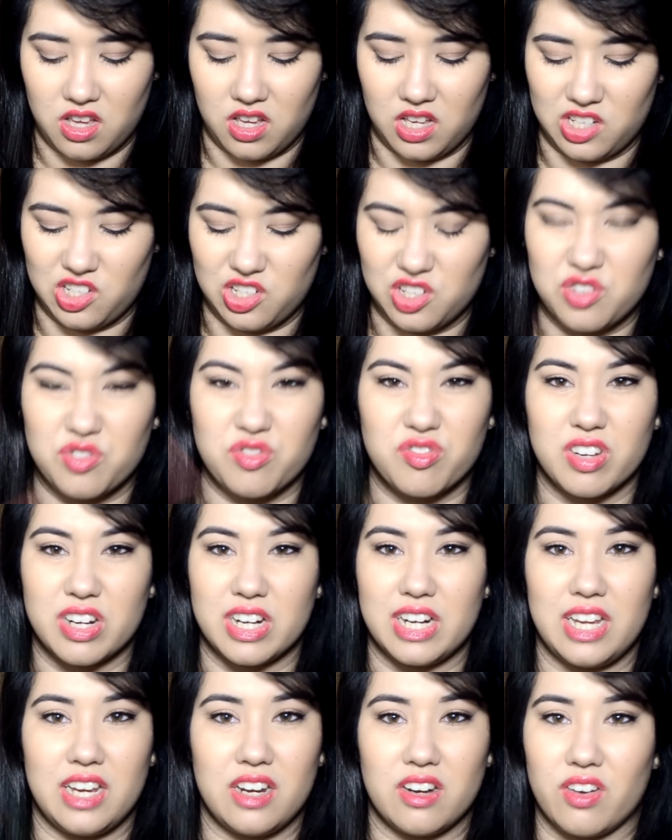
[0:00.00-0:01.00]
it's just
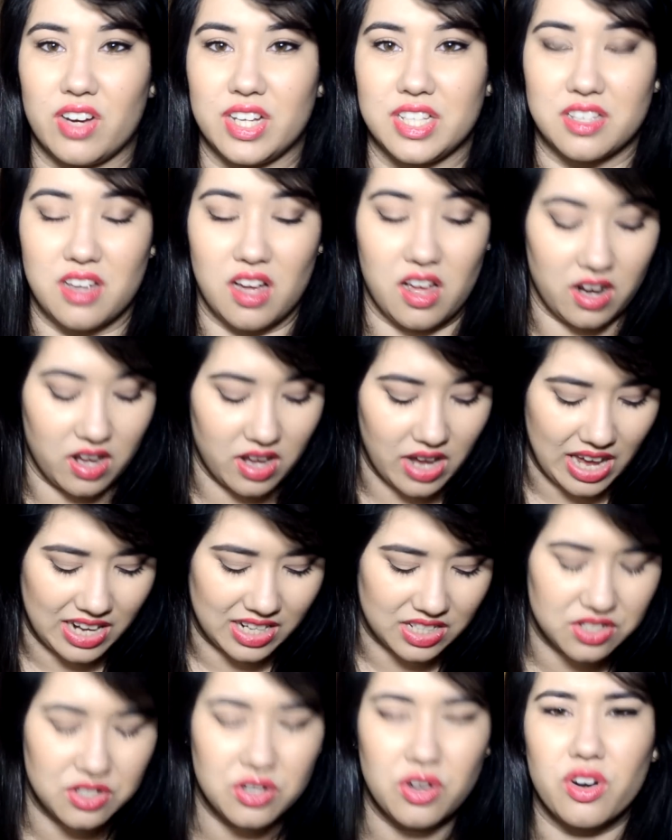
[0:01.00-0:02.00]
really nice colour, and
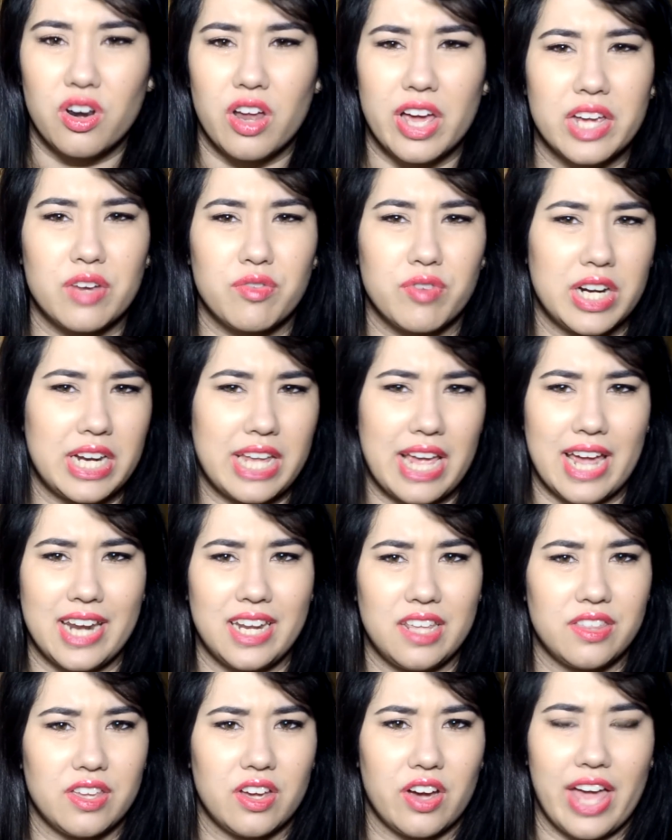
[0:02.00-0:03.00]
it's not like really
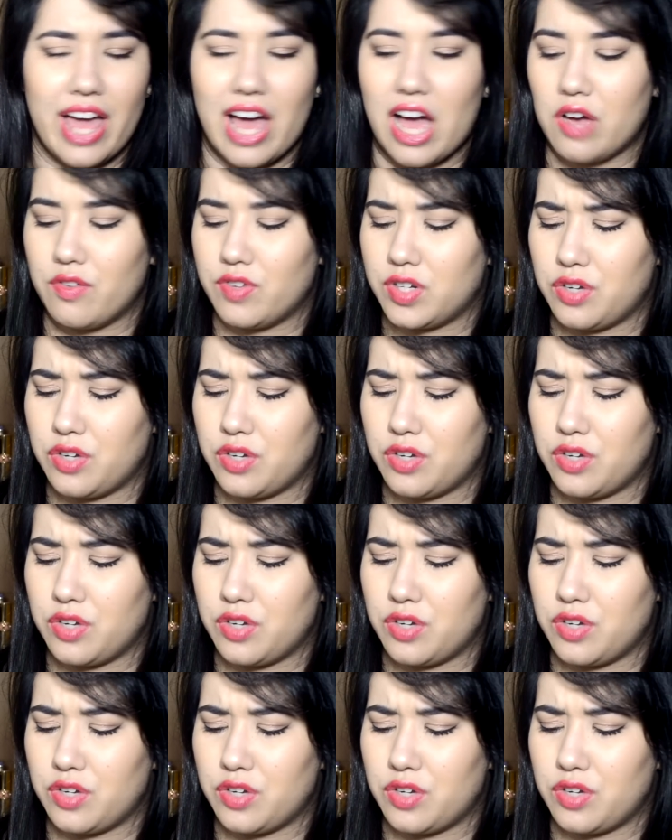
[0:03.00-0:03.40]
anything I have.